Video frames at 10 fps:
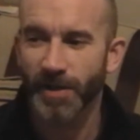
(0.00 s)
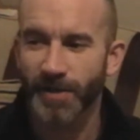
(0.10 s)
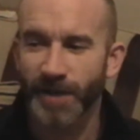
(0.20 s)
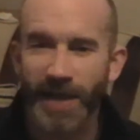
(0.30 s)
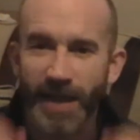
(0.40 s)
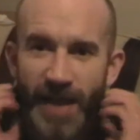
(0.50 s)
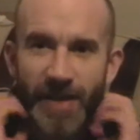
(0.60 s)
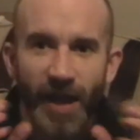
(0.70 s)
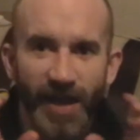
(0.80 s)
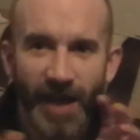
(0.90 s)

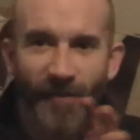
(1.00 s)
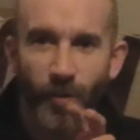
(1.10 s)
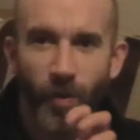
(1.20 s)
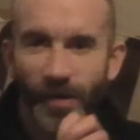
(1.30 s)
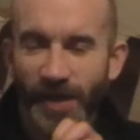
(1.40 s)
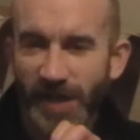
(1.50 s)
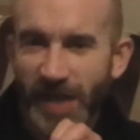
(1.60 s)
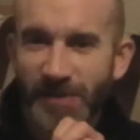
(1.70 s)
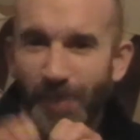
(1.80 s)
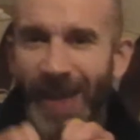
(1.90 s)
he kind of
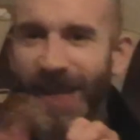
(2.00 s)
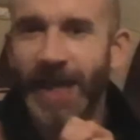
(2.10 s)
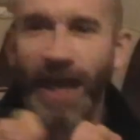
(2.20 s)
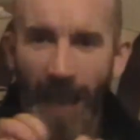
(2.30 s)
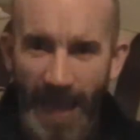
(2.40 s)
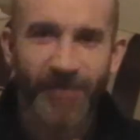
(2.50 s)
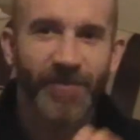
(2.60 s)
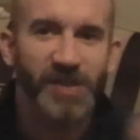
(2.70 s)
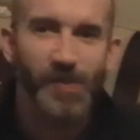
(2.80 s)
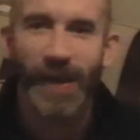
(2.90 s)
he's picking at life,
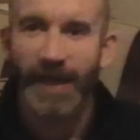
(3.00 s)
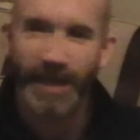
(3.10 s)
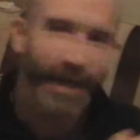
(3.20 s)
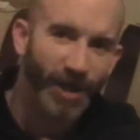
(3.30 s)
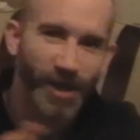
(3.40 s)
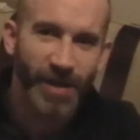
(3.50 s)
he's picking at